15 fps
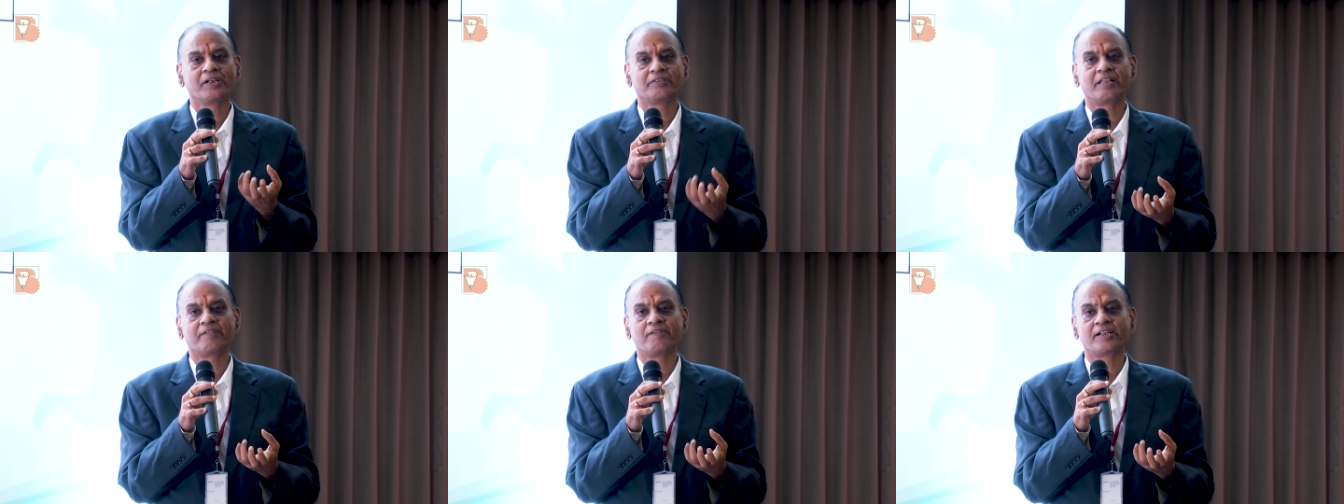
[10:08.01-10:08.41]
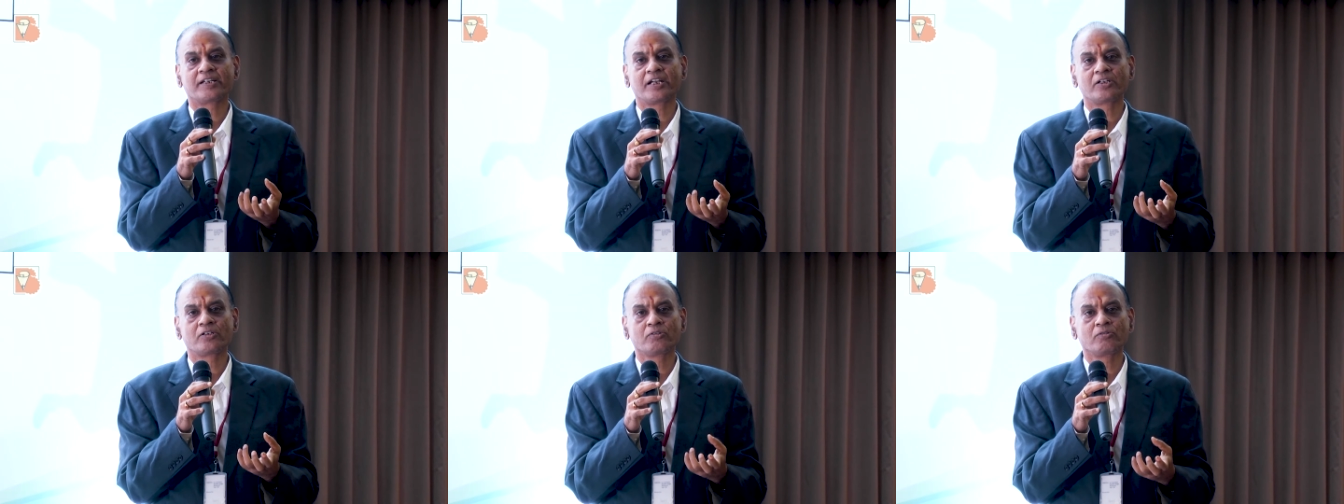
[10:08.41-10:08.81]
then we'll
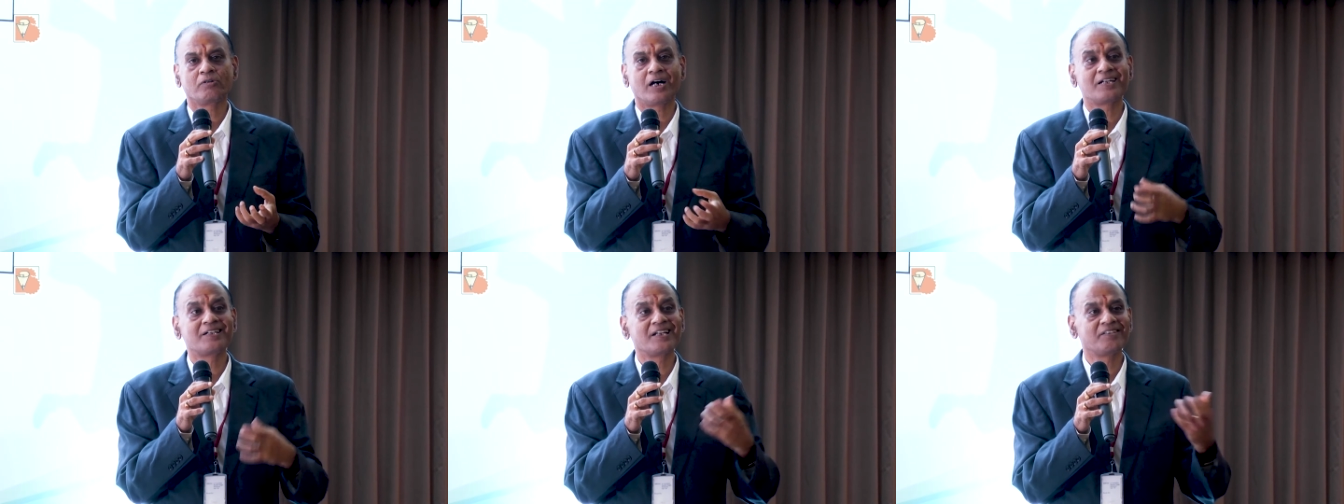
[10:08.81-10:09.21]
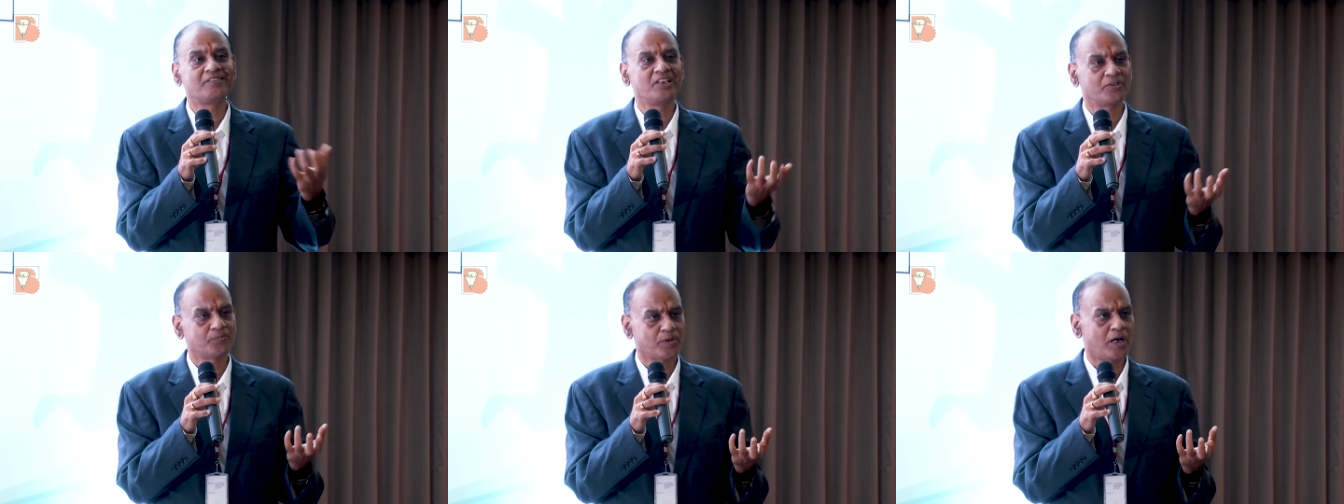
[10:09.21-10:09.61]
try to address
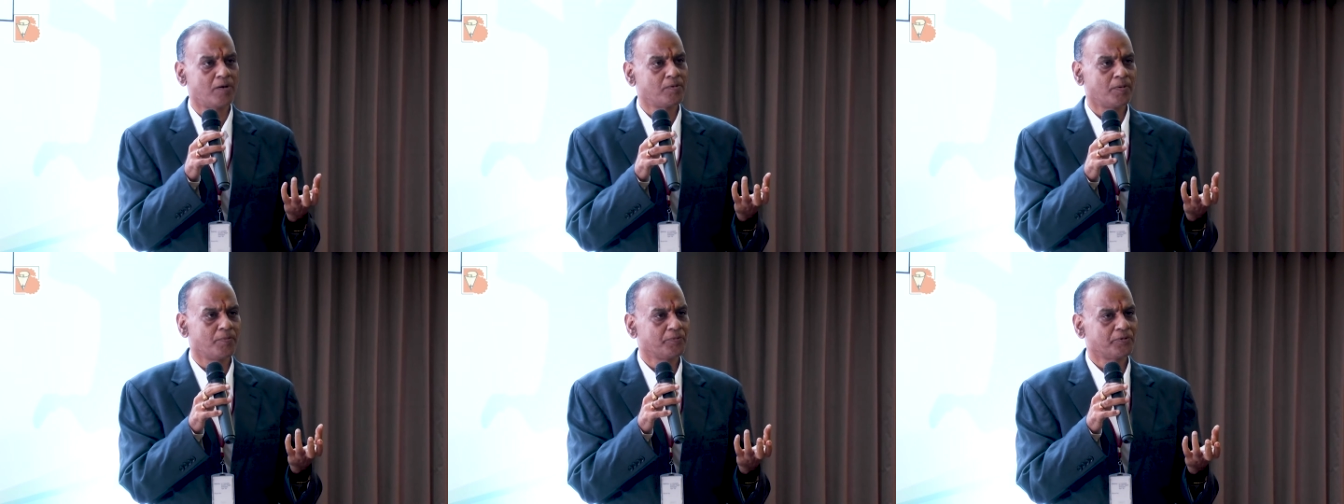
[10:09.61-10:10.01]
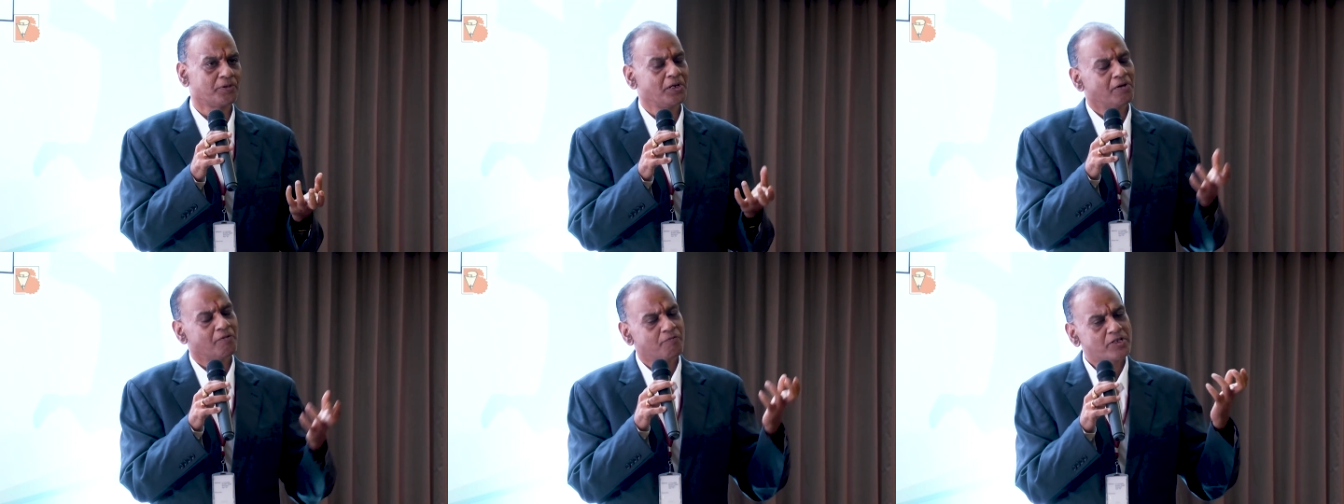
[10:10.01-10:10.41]
these problems
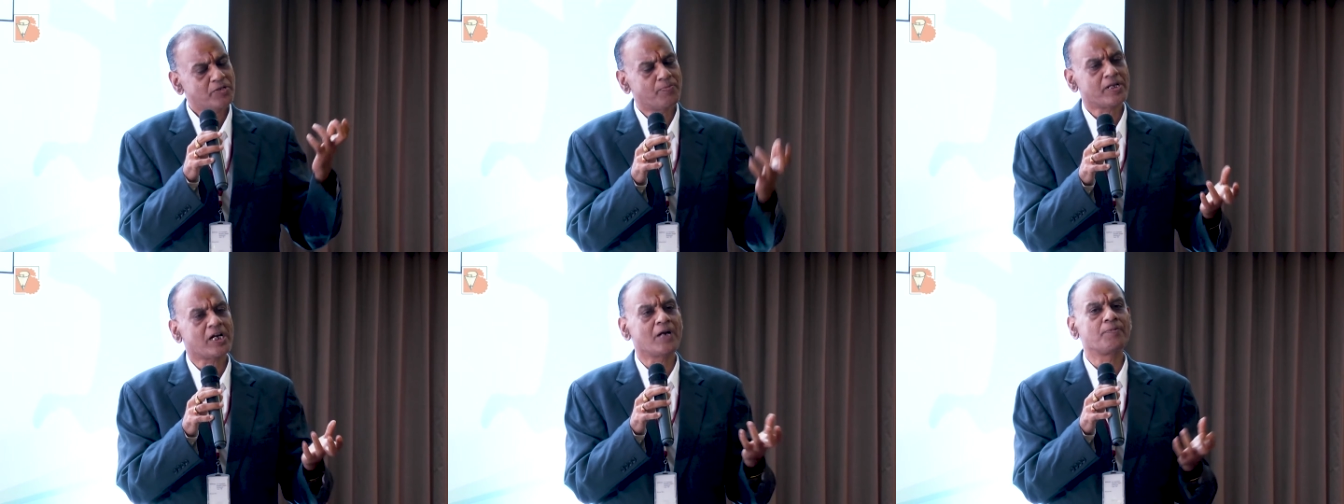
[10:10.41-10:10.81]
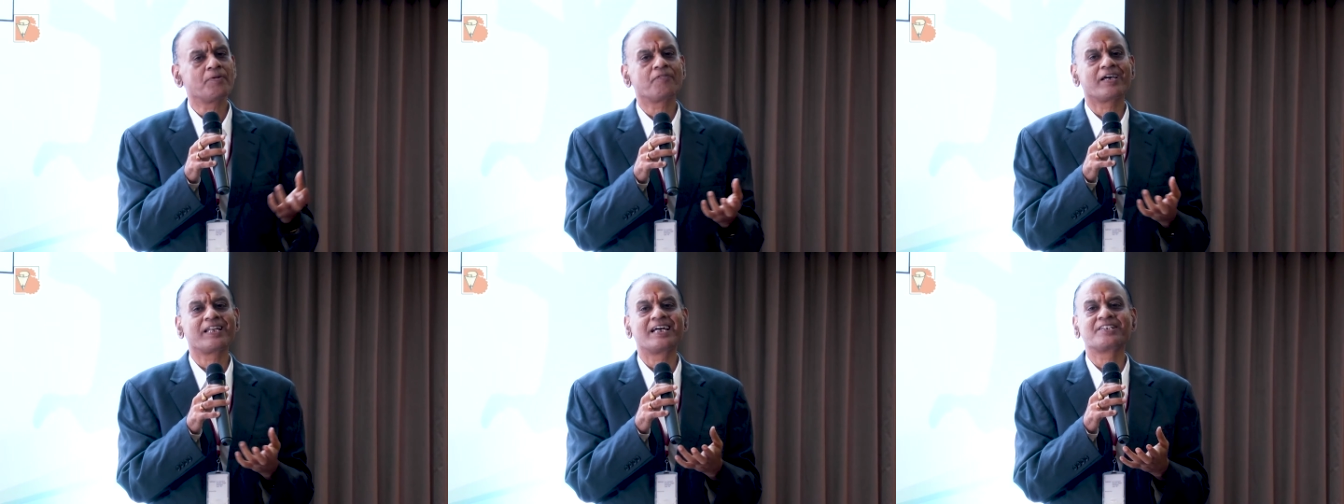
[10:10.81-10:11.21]
which may not be
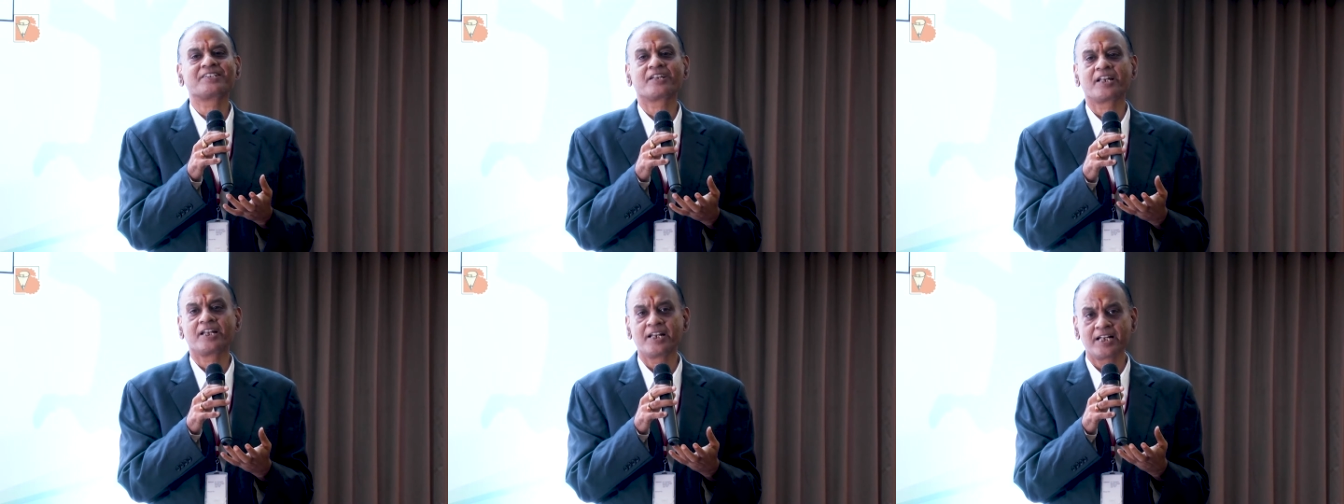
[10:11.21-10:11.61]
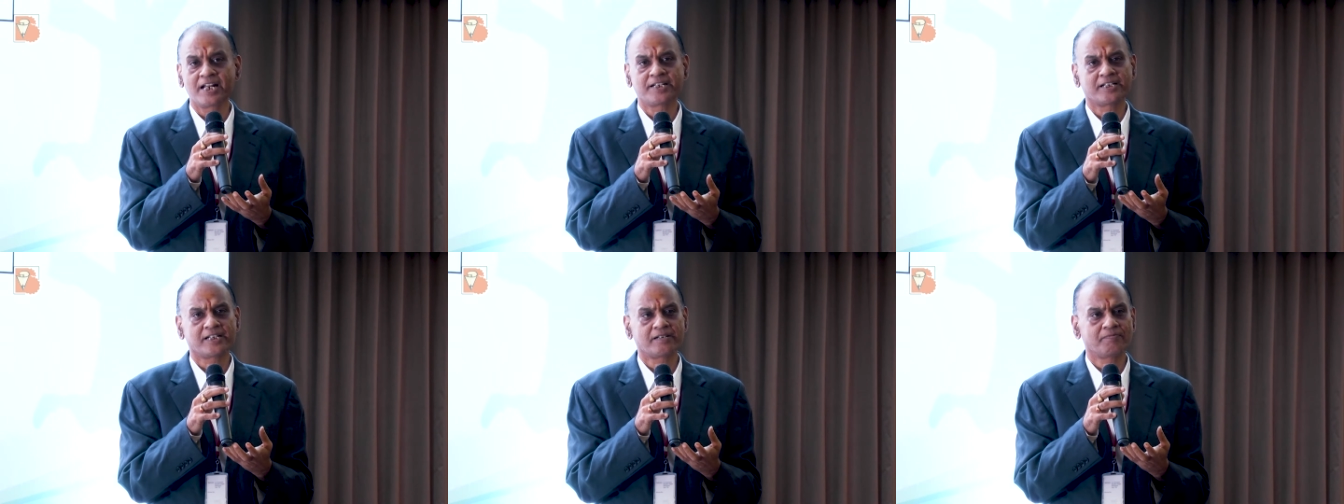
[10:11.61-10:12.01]
financially
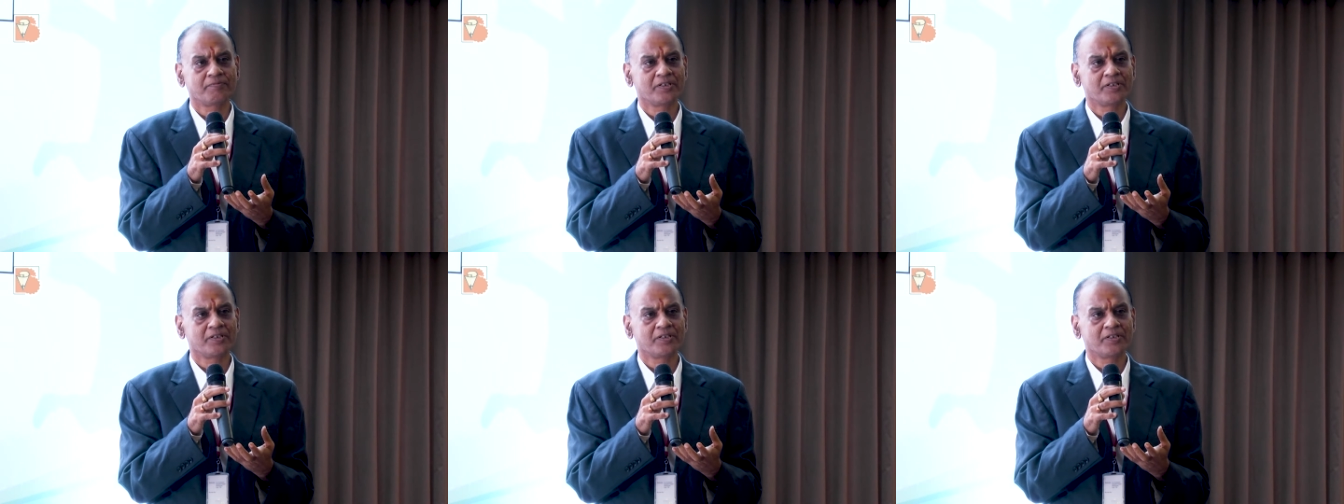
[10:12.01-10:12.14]
related.